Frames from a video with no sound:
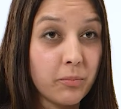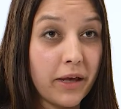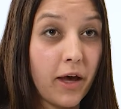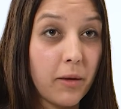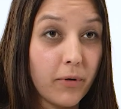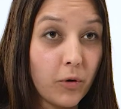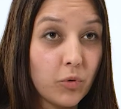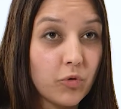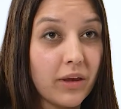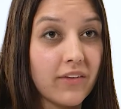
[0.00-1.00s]
and my
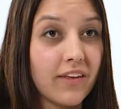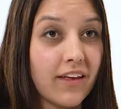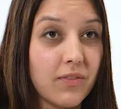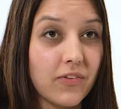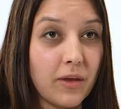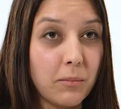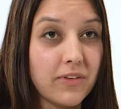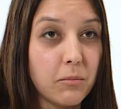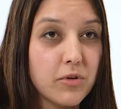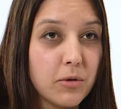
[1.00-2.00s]
hypos because I get the same
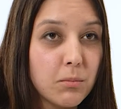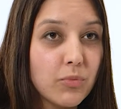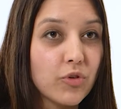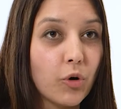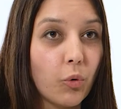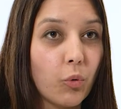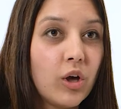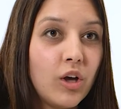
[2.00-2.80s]
symptoms, so